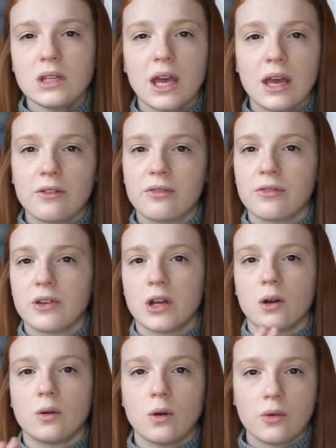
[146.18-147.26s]
if,
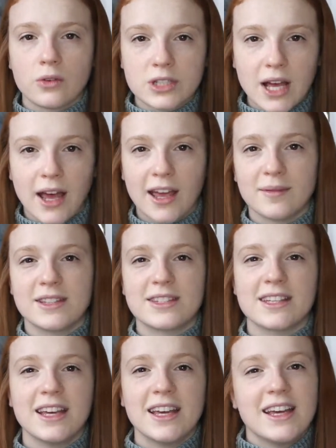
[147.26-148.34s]
over time
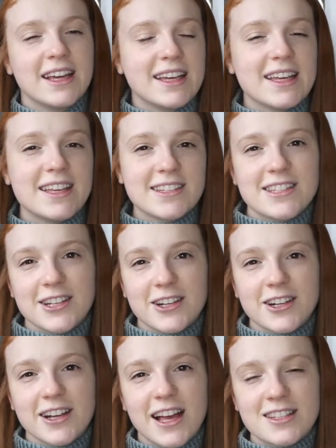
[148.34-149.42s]
it's
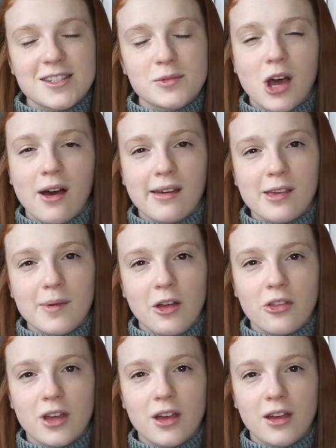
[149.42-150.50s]
easier, as I'm talking
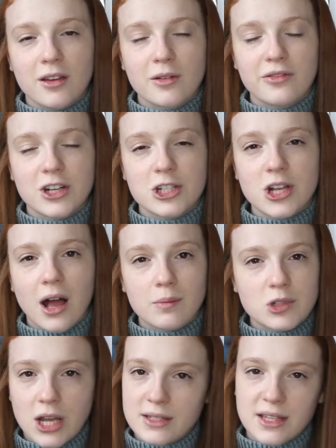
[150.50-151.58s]
about the finished
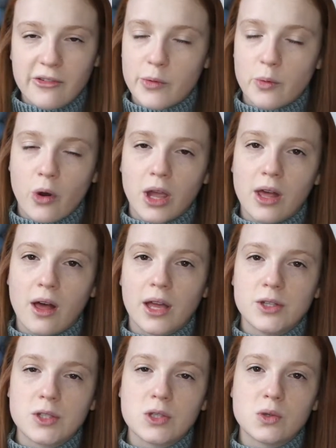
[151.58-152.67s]
objects I've been working
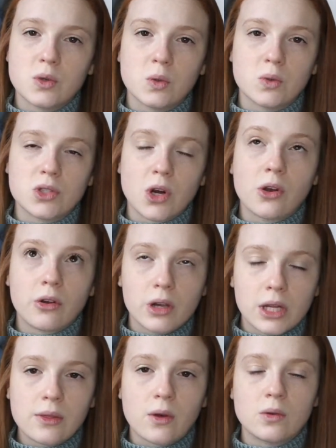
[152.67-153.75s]
on, to start
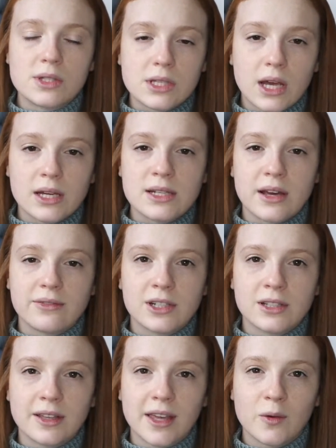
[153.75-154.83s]
creating those. I
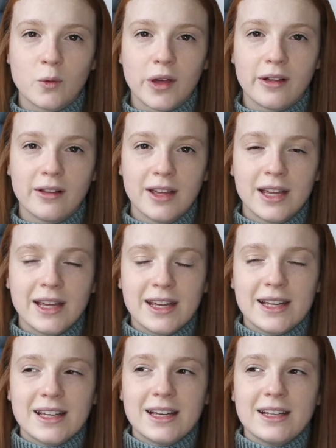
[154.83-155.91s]
definitely will
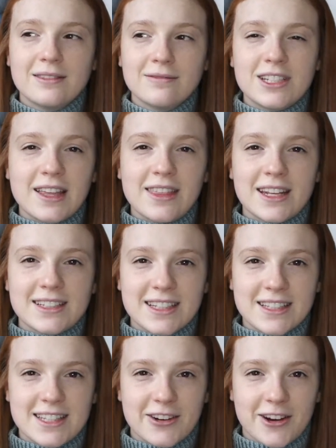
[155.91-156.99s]
take that into
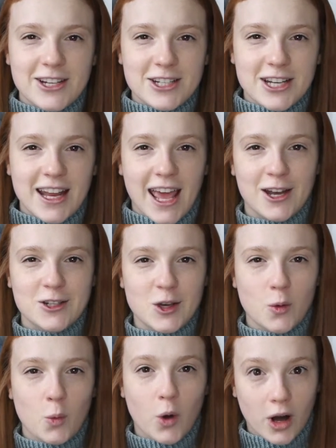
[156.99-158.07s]
consideration and
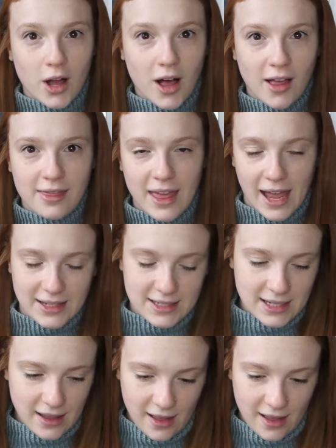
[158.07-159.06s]
work on that.